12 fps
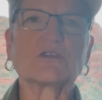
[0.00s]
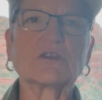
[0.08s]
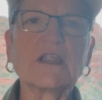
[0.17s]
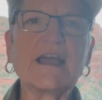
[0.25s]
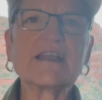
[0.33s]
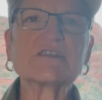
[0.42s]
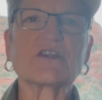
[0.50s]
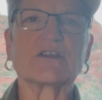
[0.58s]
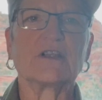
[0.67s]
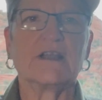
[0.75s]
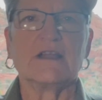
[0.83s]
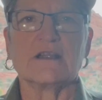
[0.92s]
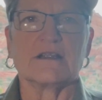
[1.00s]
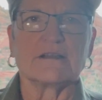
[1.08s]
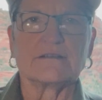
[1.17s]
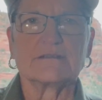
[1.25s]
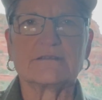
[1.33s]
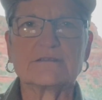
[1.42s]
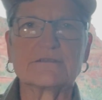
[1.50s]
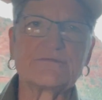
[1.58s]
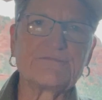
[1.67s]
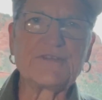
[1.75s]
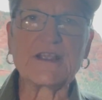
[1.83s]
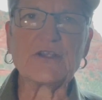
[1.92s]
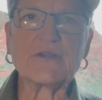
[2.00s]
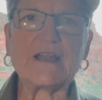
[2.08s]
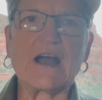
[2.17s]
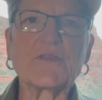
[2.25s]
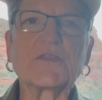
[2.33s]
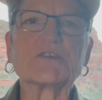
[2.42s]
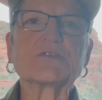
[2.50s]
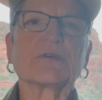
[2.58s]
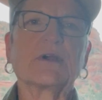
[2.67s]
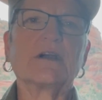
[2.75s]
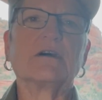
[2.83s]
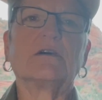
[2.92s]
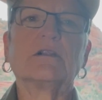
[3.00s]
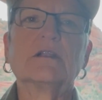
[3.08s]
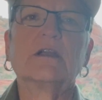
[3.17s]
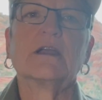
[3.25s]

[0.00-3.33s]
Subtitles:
legs are figuring out the trail,